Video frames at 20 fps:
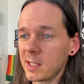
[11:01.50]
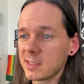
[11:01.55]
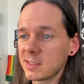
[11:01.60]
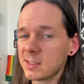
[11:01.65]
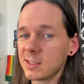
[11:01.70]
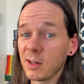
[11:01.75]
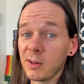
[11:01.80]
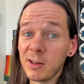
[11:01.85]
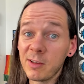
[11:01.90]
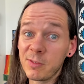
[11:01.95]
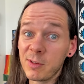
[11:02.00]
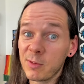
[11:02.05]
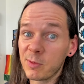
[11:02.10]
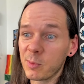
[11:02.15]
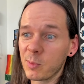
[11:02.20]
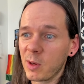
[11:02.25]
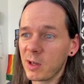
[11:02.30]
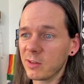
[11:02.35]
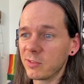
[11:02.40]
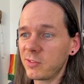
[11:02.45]
So if you ever
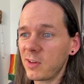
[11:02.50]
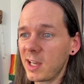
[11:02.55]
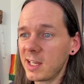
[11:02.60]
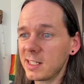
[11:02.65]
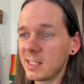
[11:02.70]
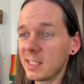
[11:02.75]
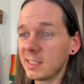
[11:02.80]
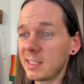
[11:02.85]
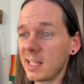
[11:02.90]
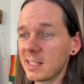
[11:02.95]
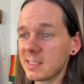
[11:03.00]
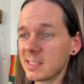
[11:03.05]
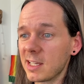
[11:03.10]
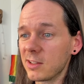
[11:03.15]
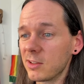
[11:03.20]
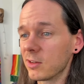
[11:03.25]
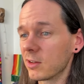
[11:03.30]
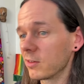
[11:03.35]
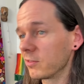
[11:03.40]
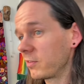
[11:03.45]
want to find it, that's how
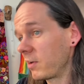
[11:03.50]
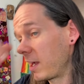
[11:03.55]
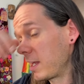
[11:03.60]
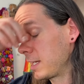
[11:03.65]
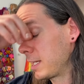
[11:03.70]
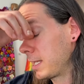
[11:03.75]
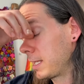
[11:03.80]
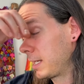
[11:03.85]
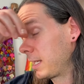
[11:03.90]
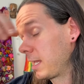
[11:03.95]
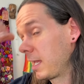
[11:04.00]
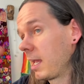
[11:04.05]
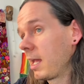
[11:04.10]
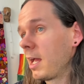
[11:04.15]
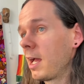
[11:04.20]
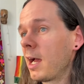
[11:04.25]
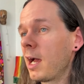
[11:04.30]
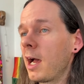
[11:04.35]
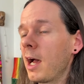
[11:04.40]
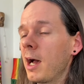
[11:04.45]
you can find it.
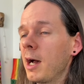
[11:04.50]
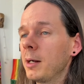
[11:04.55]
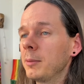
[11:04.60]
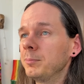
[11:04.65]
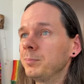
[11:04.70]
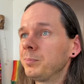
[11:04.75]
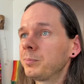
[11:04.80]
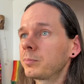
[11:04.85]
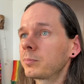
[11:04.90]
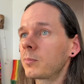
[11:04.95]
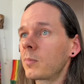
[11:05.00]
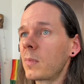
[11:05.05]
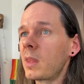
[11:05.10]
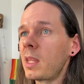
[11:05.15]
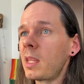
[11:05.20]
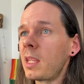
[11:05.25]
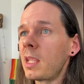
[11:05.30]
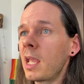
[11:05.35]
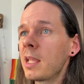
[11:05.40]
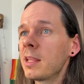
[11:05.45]
And
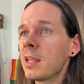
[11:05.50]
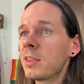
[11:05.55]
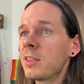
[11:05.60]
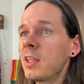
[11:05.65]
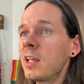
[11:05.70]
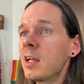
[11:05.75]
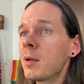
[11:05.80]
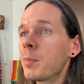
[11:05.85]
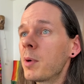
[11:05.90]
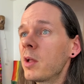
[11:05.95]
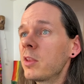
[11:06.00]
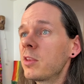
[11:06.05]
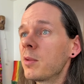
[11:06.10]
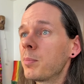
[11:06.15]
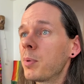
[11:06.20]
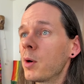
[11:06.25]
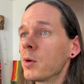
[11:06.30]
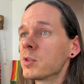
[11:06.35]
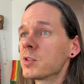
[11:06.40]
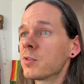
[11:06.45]
the thing about the
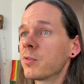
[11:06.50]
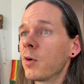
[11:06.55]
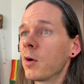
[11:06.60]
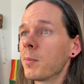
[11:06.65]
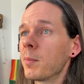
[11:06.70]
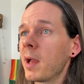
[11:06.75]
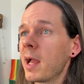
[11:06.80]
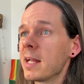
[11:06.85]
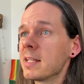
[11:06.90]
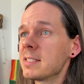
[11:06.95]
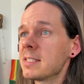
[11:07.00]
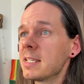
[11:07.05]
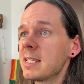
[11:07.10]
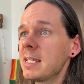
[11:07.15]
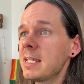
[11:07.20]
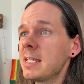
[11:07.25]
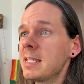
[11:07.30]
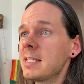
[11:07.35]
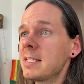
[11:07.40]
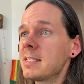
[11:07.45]
post formats
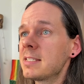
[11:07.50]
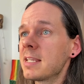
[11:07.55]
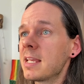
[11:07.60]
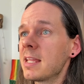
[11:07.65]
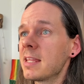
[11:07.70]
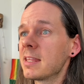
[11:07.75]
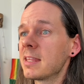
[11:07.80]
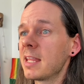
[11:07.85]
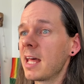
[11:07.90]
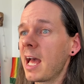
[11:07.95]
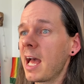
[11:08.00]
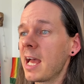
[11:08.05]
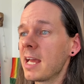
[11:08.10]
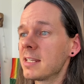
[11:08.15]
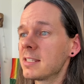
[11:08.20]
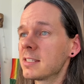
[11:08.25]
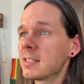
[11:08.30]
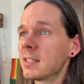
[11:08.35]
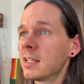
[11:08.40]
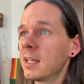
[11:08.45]
is
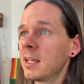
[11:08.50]
that